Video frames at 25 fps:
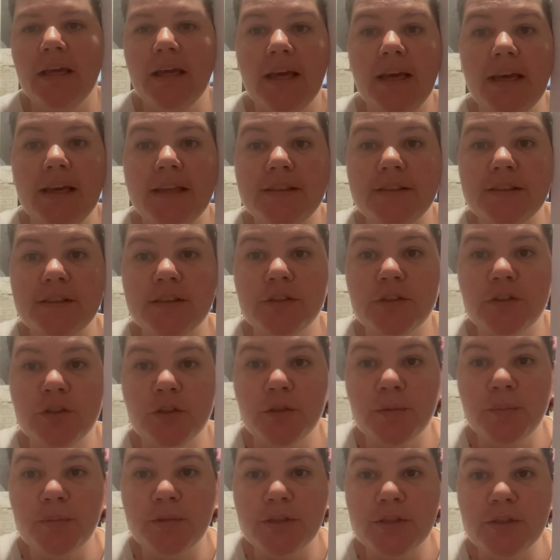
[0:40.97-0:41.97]
It's
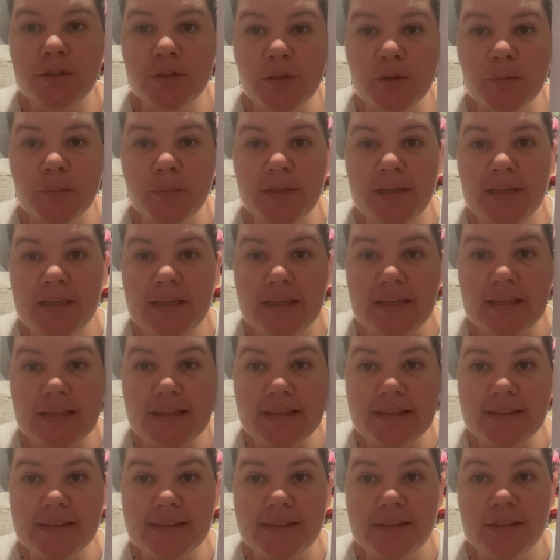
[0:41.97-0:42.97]
super
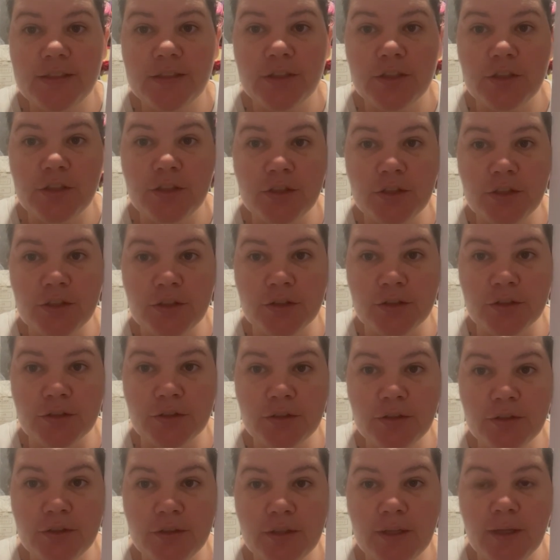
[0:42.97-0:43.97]
easy to
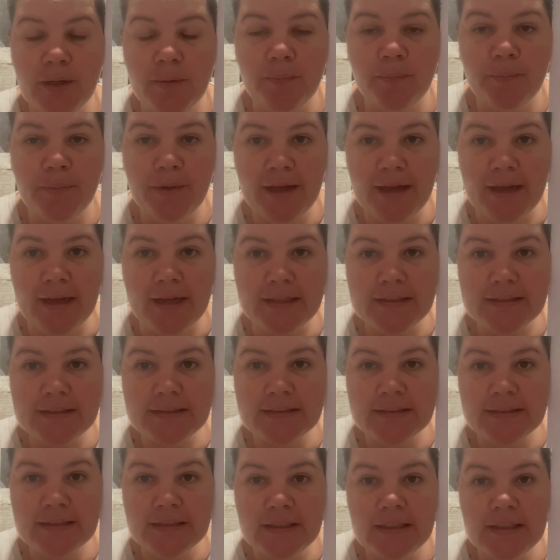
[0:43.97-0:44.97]
do,
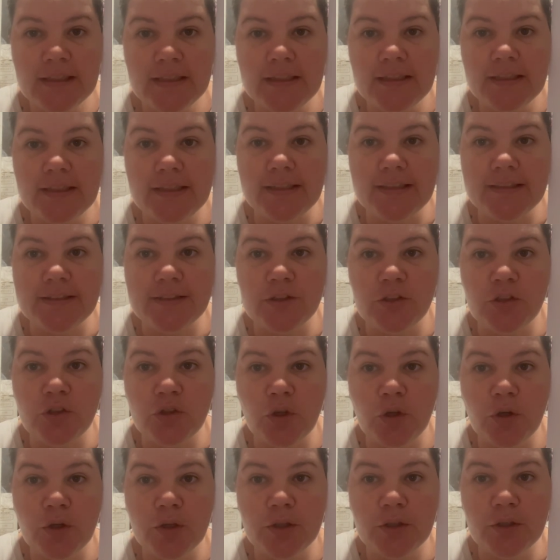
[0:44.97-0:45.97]
but there's
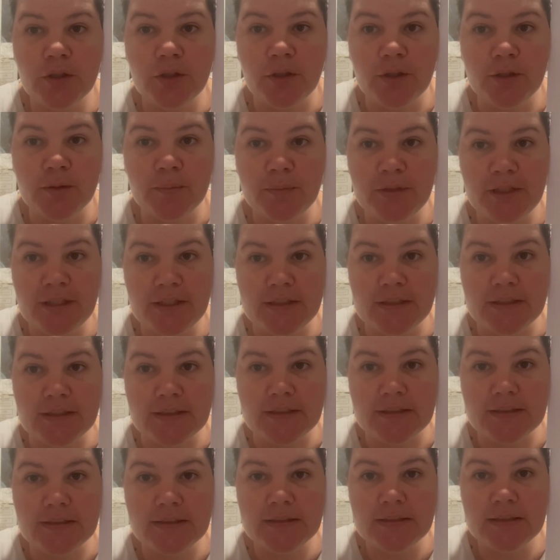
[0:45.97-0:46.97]
not a lot of
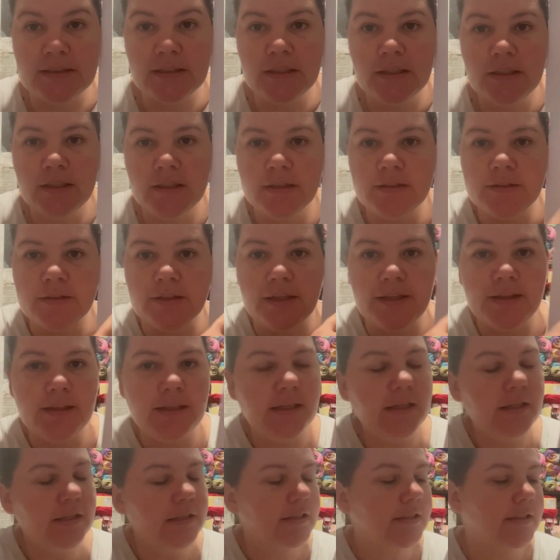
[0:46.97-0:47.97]
pictures. So I
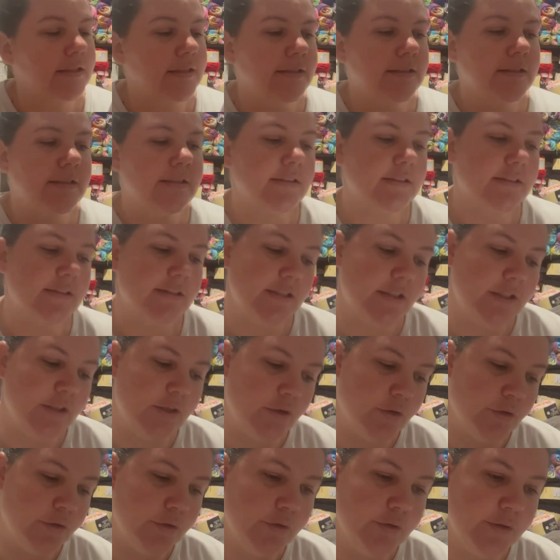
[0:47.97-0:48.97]
think this is the
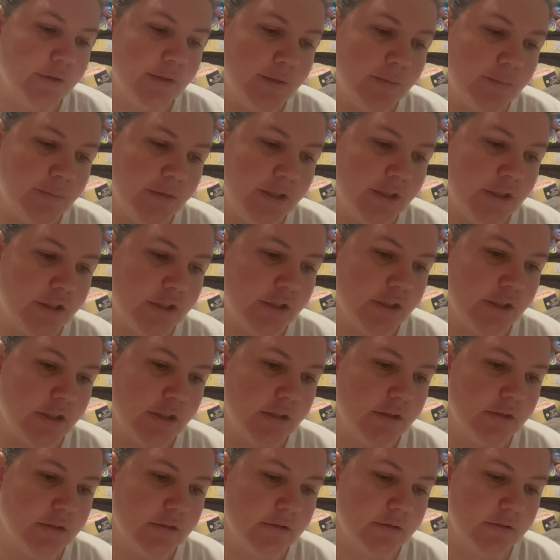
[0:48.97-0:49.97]
only
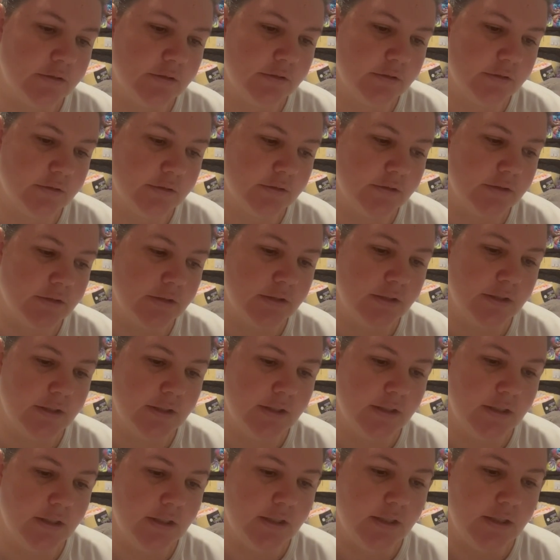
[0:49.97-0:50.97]
picture.
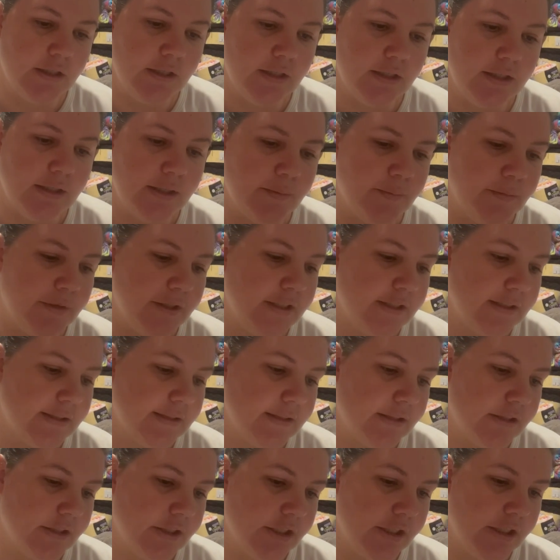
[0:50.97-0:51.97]
Let me
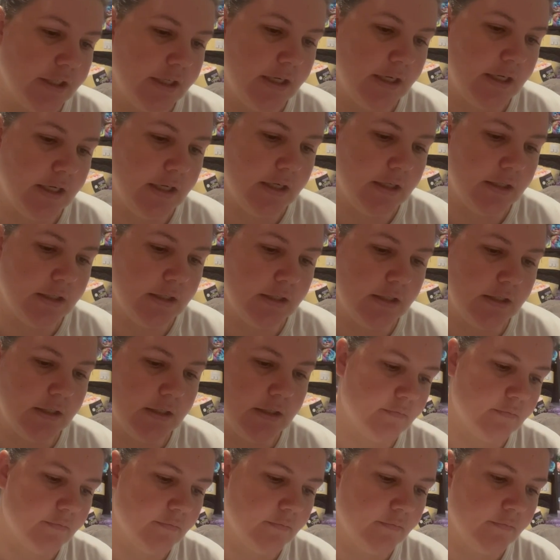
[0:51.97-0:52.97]
just
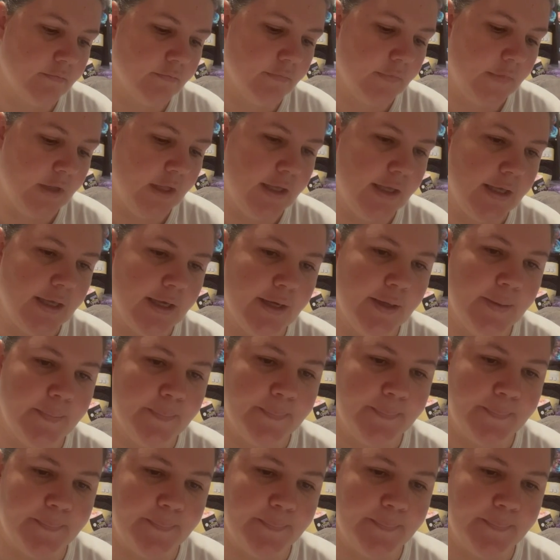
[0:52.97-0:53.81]
check. Yep.